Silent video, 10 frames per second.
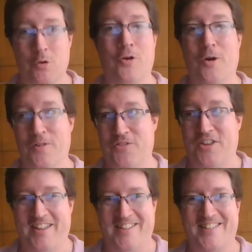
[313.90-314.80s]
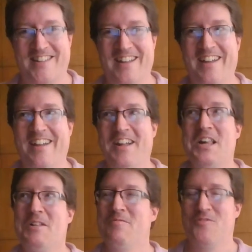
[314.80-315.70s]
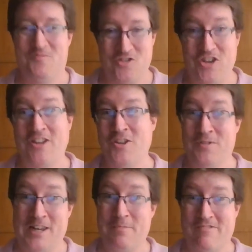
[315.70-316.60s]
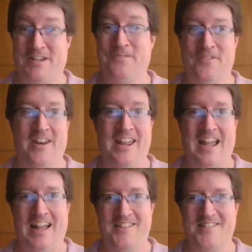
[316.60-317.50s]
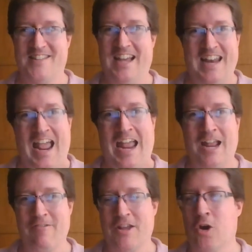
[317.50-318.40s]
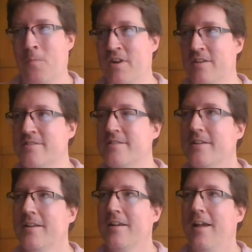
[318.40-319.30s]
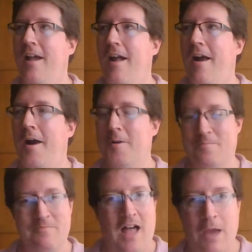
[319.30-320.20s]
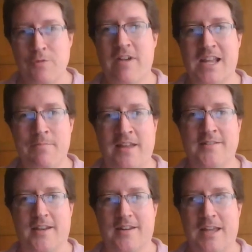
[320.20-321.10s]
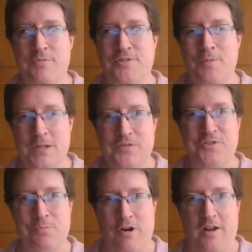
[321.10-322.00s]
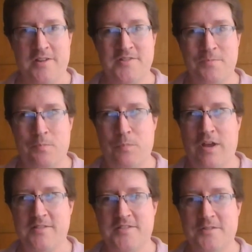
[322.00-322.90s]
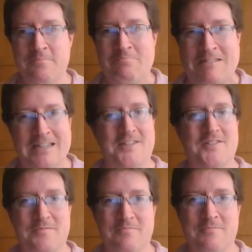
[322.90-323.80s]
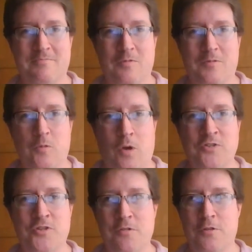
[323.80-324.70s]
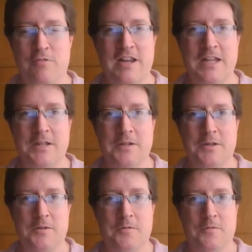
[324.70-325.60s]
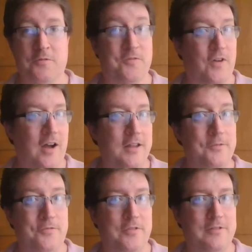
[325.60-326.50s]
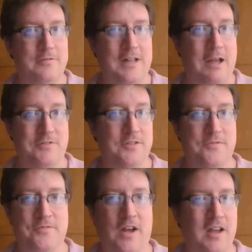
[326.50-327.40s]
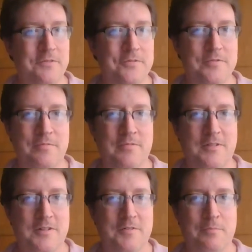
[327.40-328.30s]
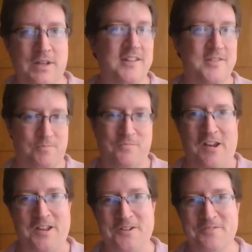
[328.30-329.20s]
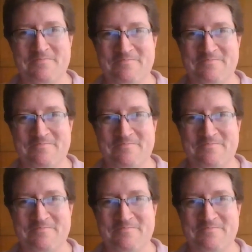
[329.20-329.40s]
Buchholz is genuinely pretty funny as an angry communist. I would recommend it. It was a bit of a surprise, but yes, one, two, three, five out of five, but it's very good.